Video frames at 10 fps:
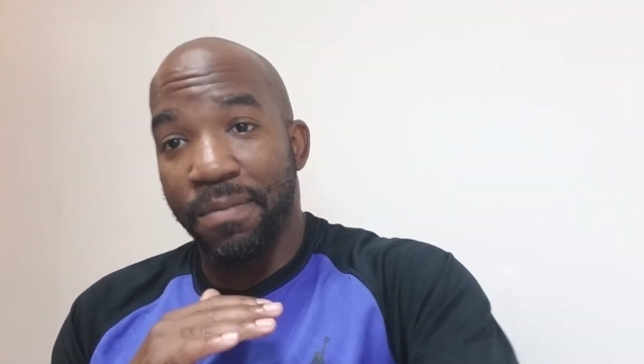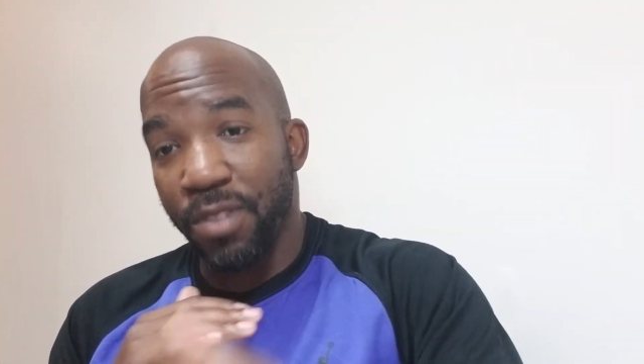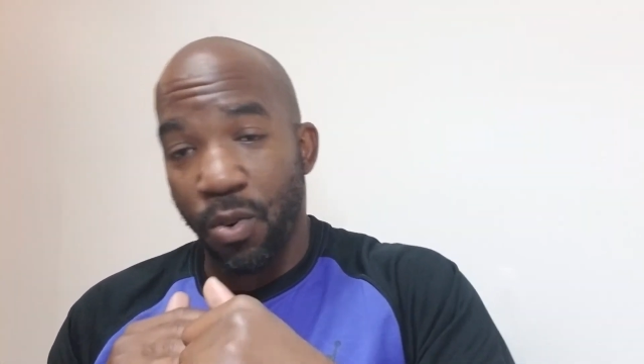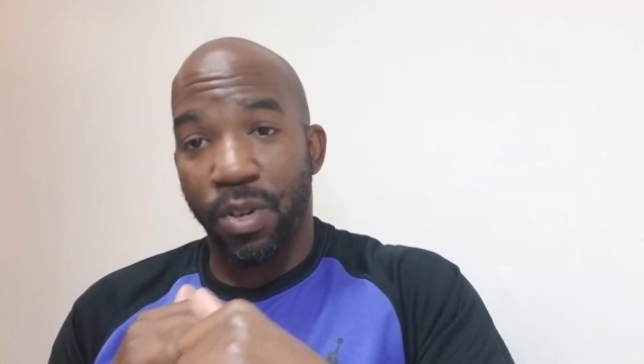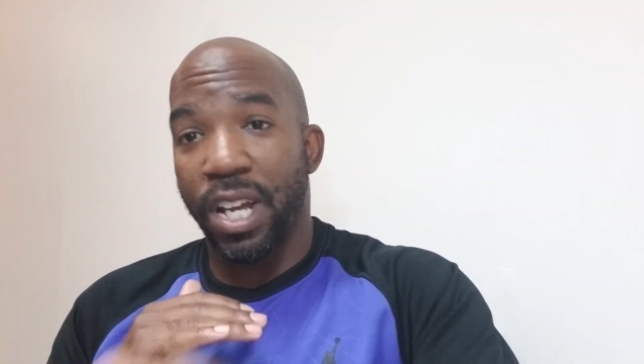
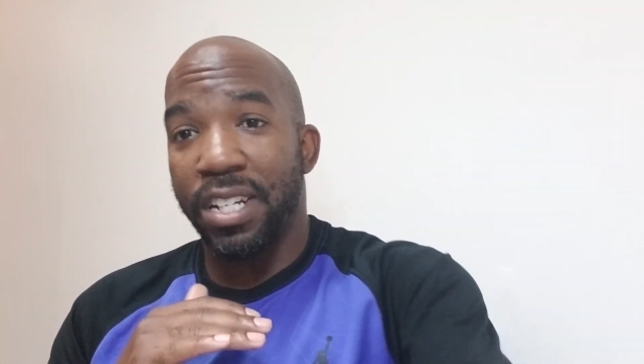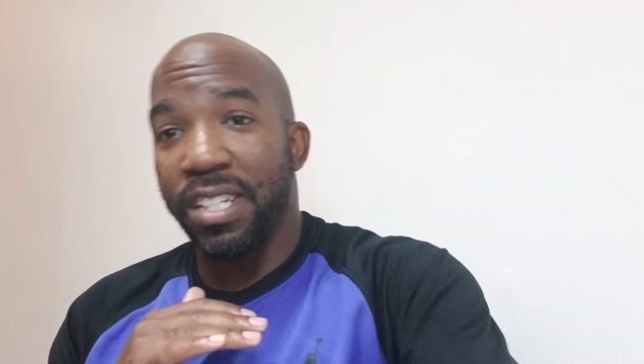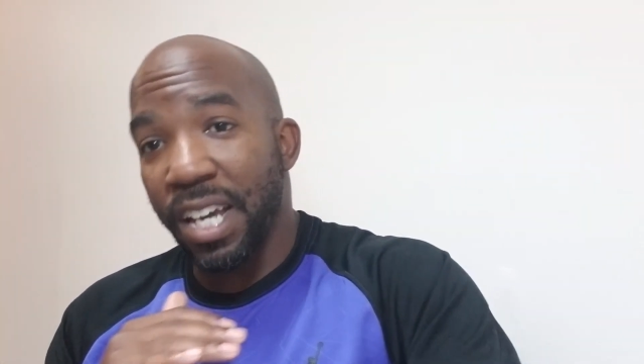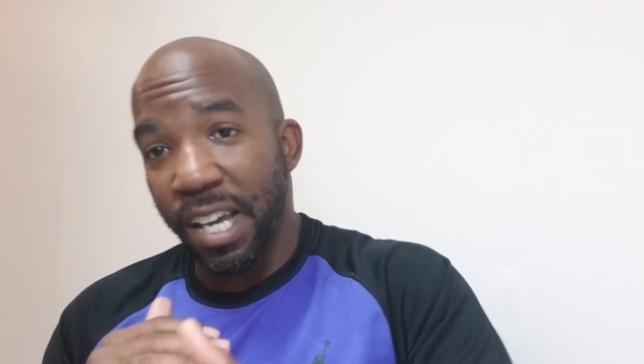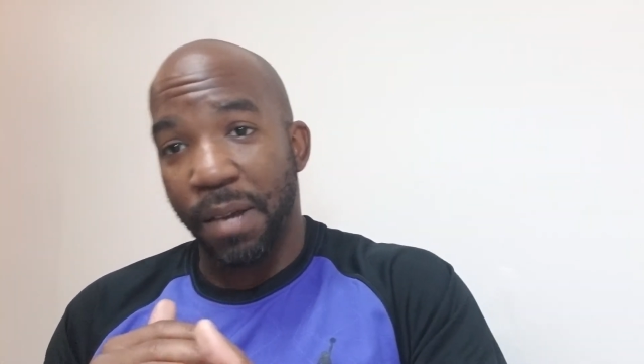throw that
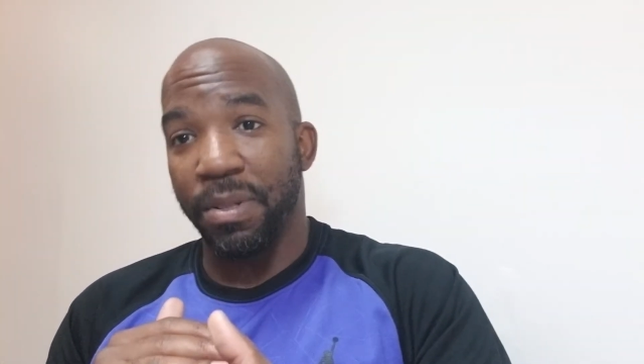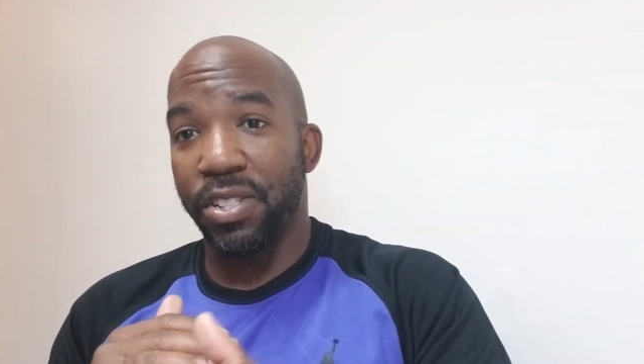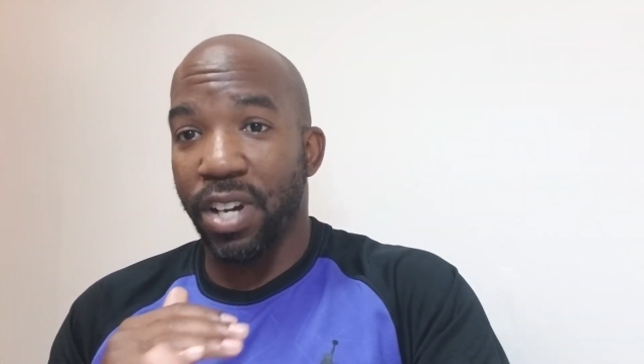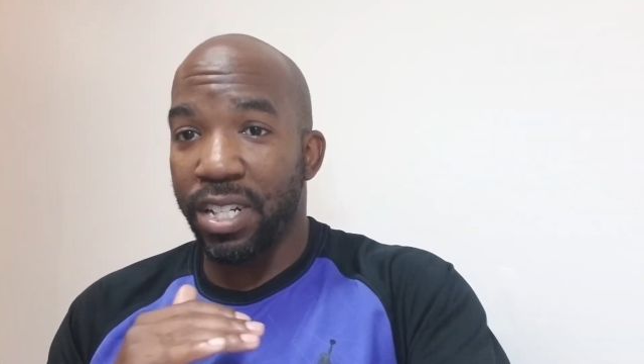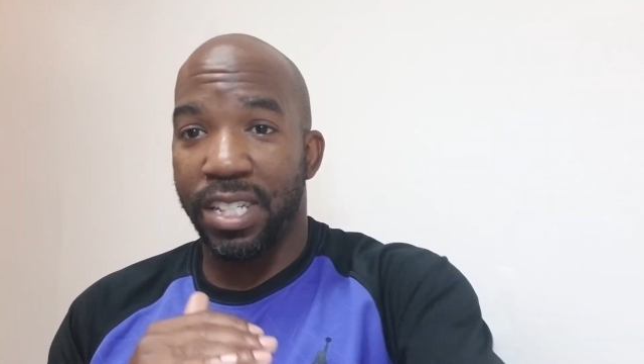jab, and
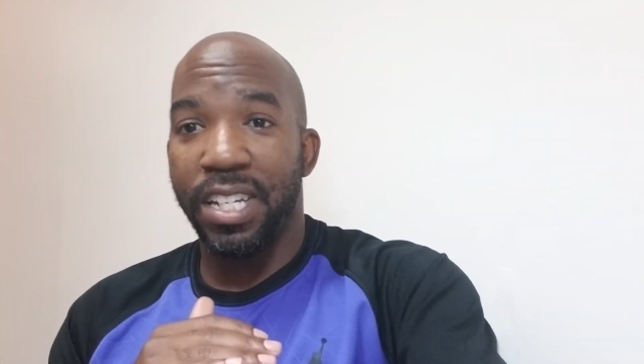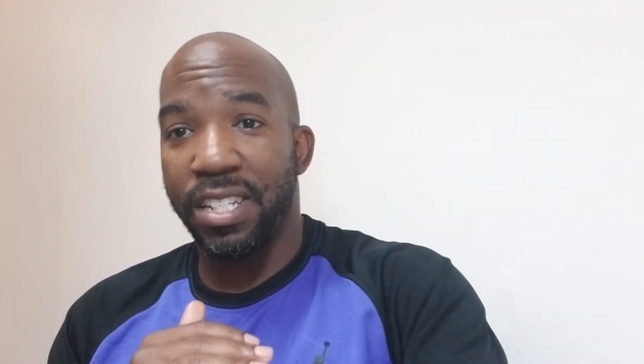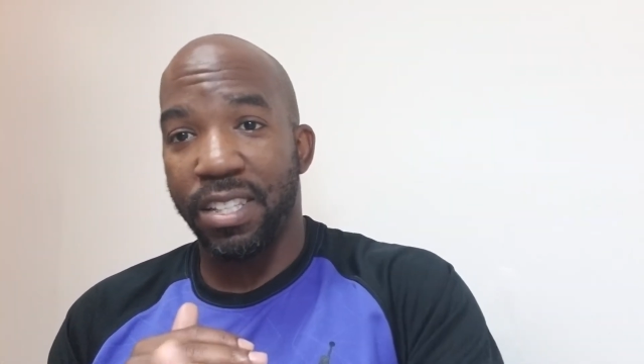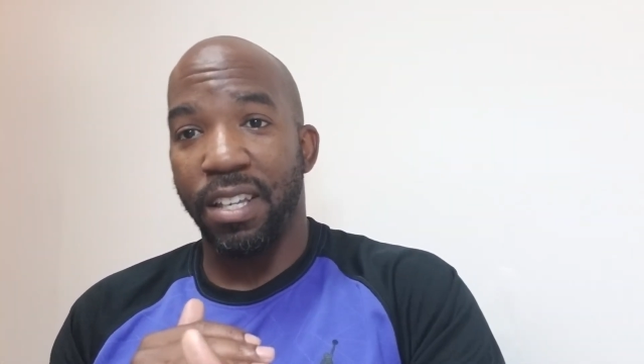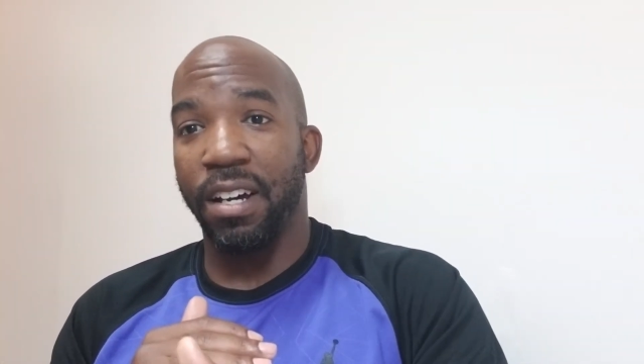try to
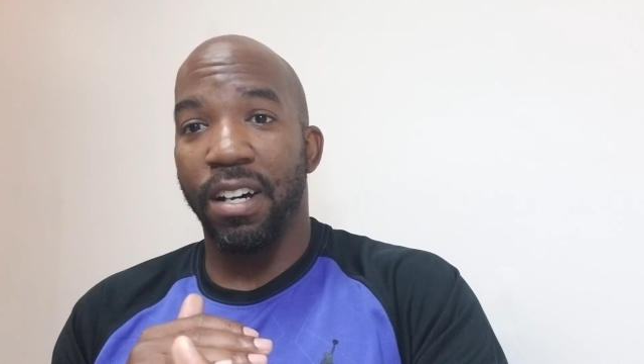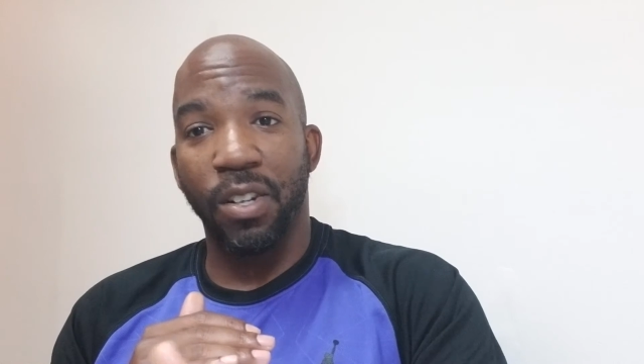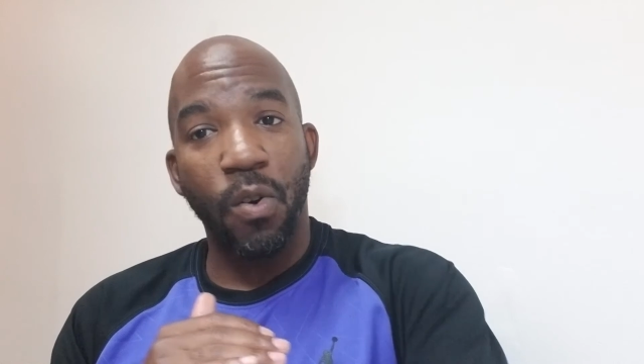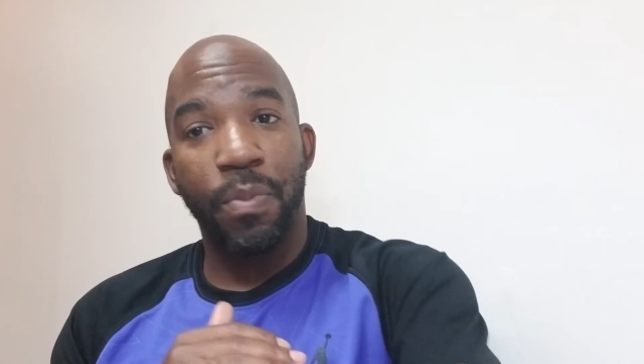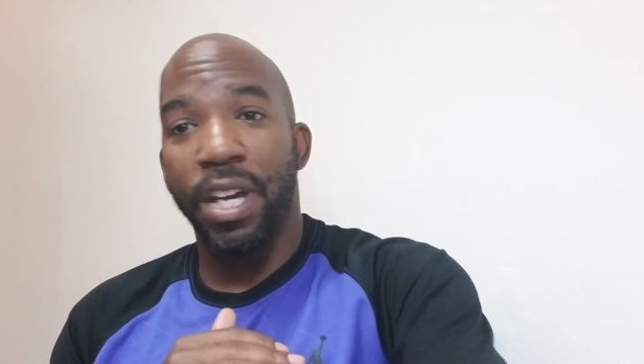catch the
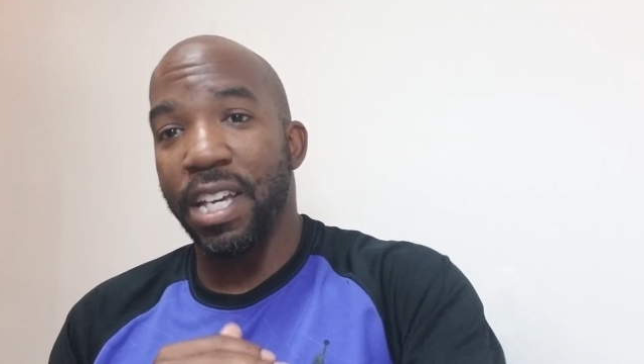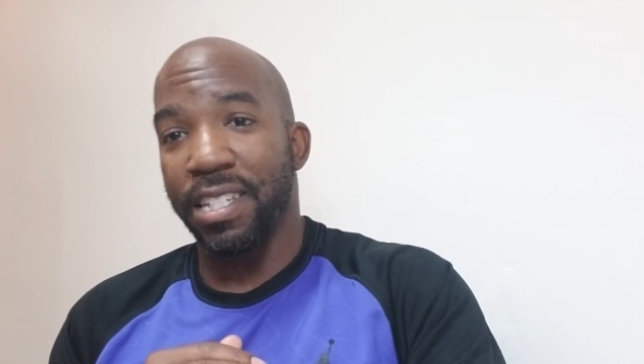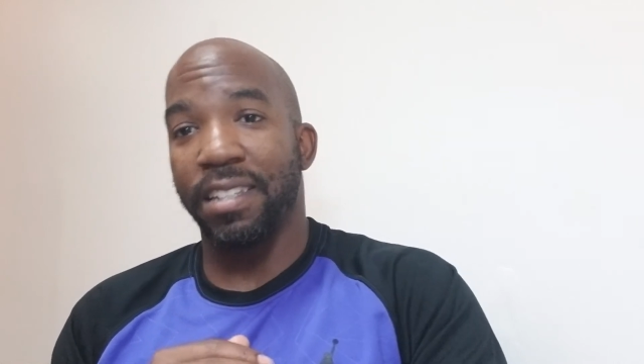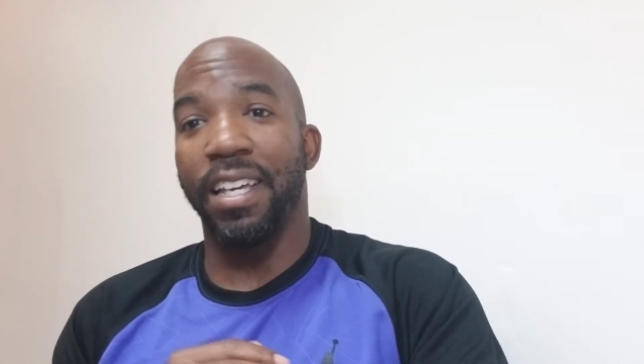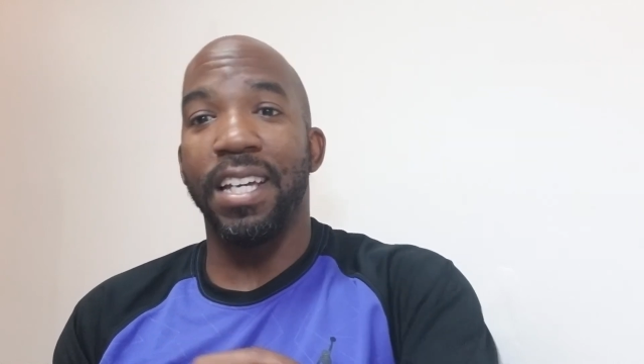Lopez
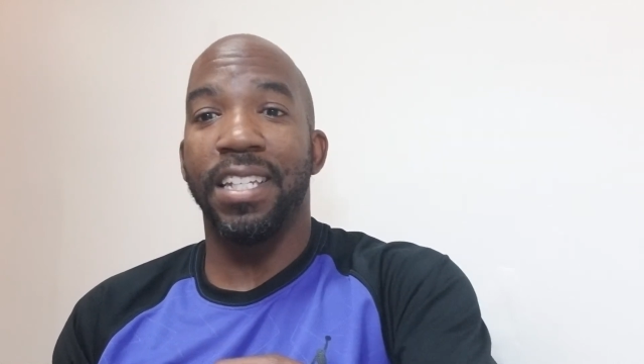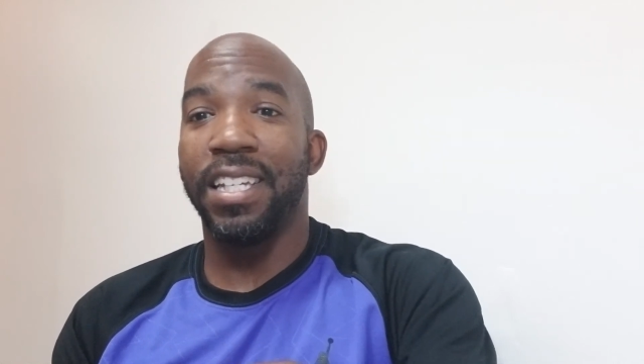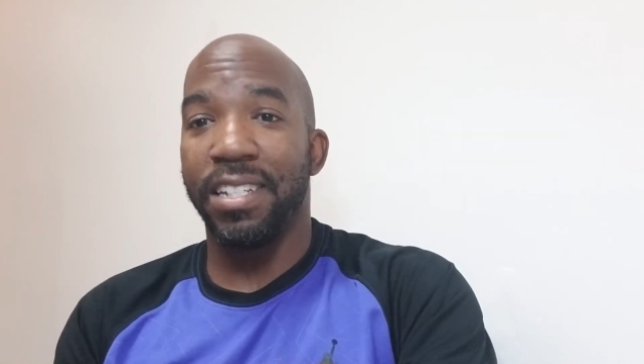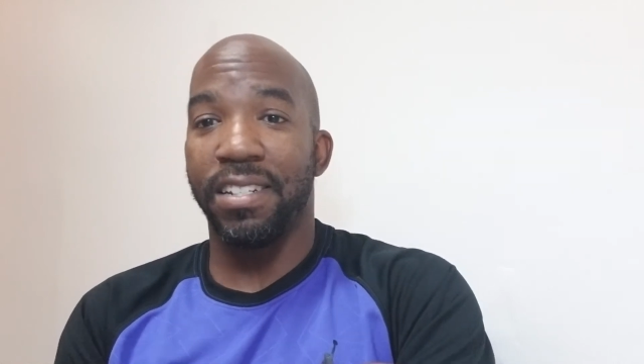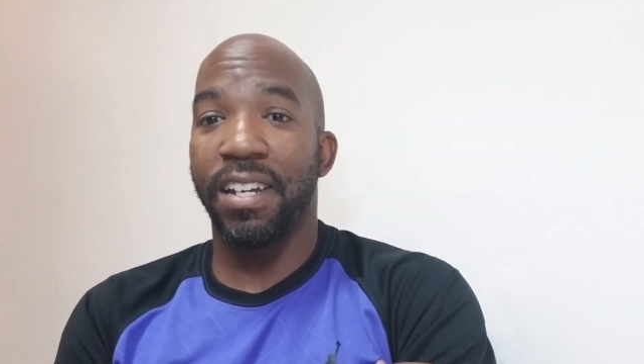at the end of
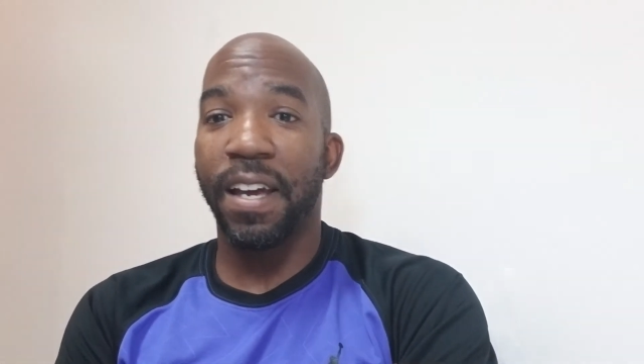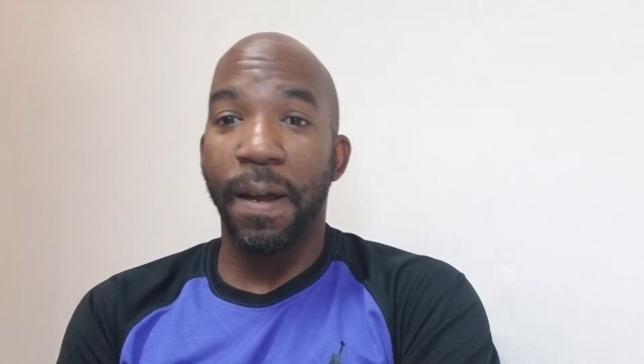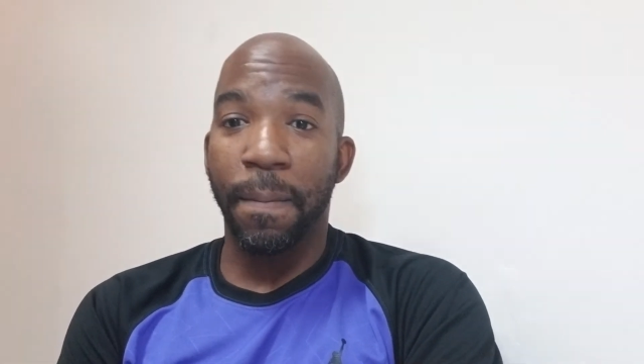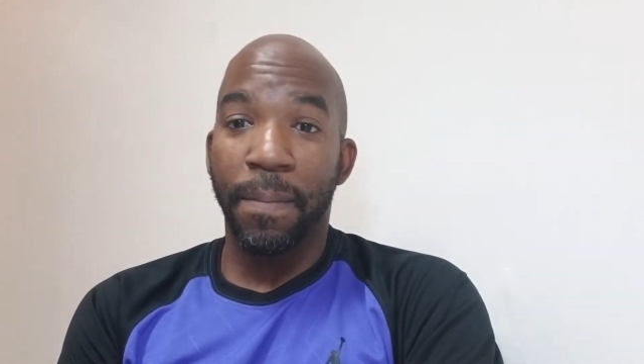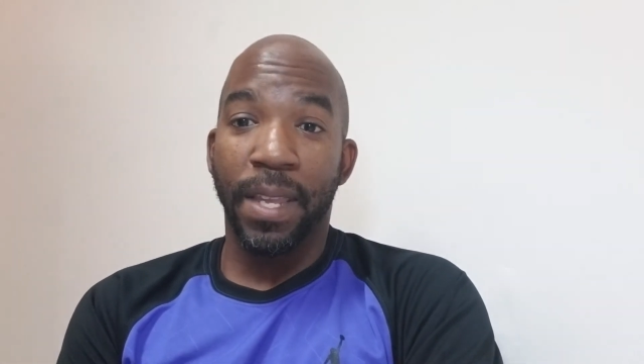his jab,